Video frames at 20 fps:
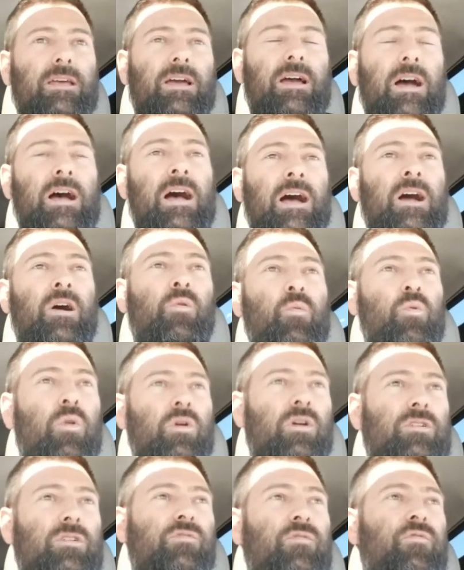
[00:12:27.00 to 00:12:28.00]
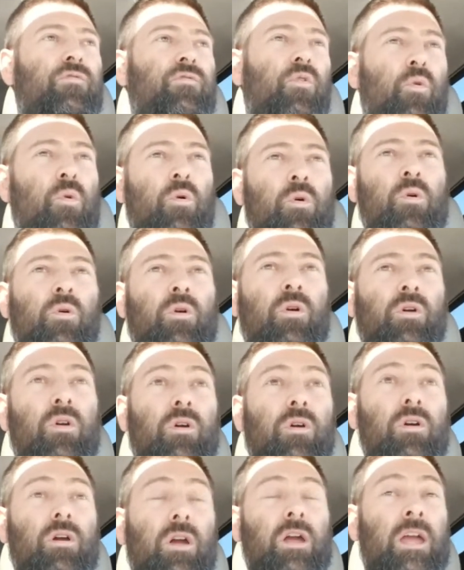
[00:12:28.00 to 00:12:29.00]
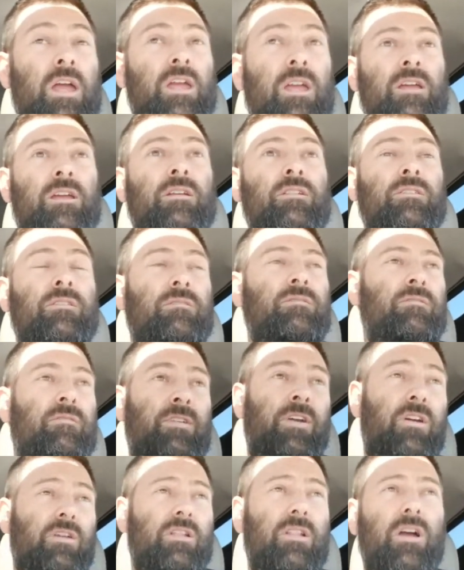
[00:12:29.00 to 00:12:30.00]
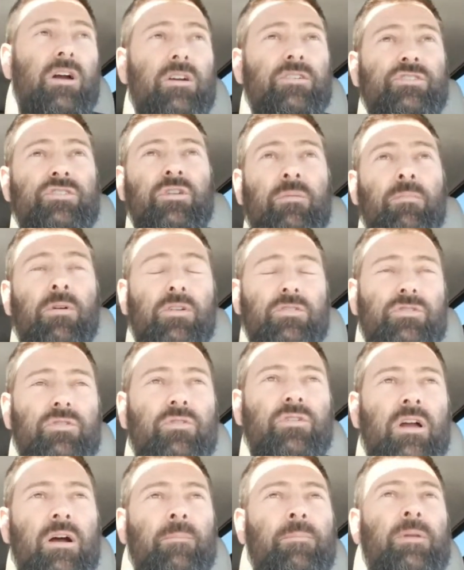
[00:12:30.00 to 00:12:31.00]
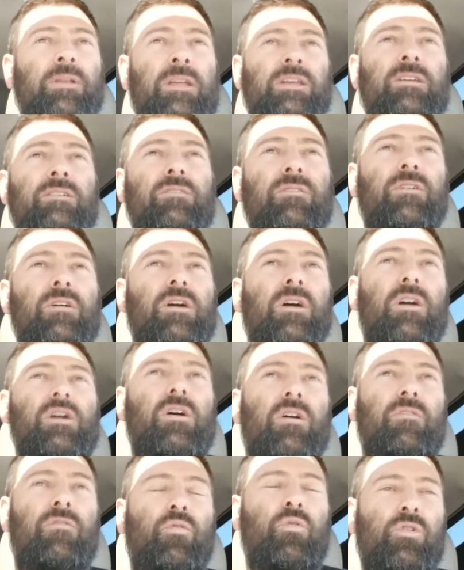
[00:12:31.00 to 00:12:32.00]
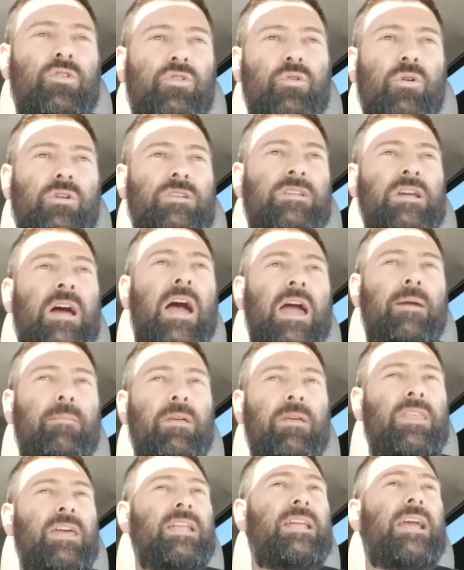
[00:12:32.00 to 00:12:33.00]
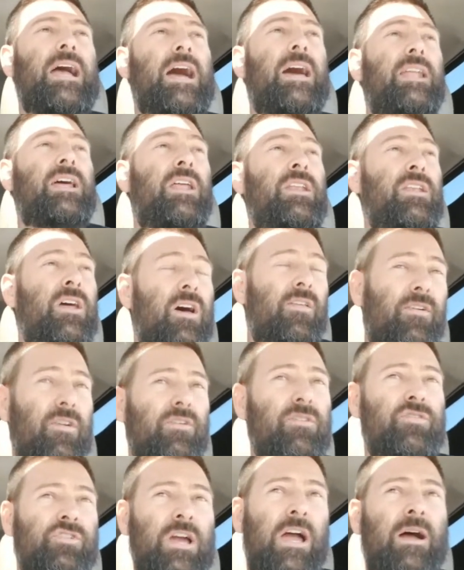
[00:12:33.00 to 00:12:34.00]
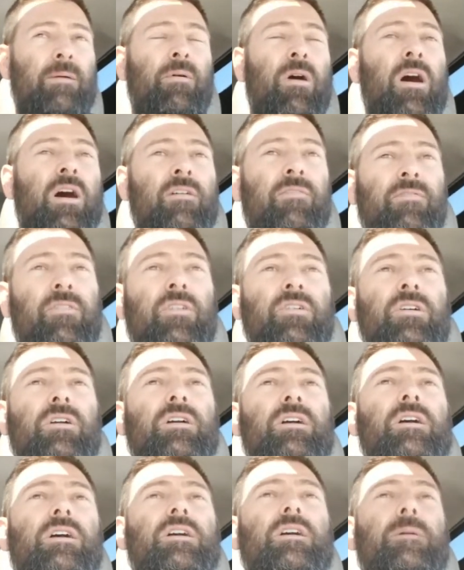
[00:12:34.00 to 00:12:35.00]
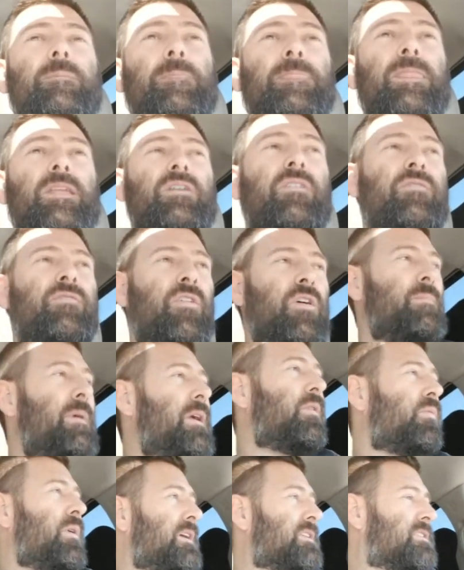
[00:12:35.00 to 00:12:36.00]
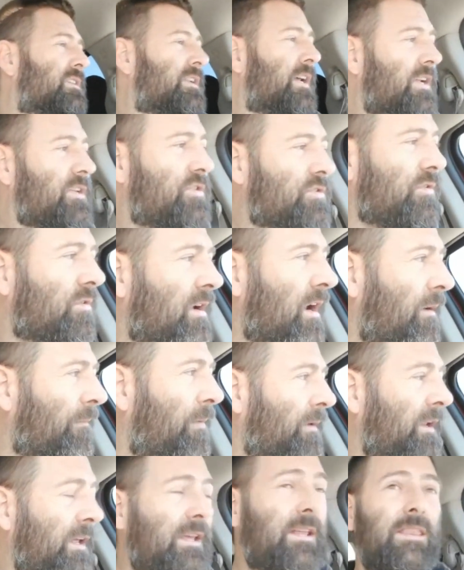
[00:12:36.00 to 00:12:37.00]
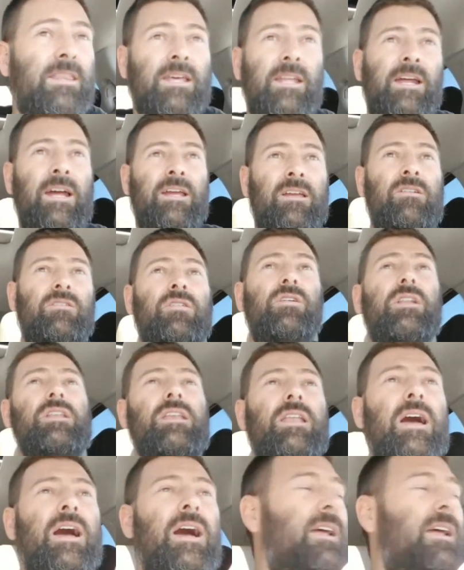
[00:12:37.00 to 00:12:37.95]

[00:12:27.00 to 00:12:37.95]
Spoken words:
Worked for a very large commercial company for a short time, and then got another job offer from a residential company that I could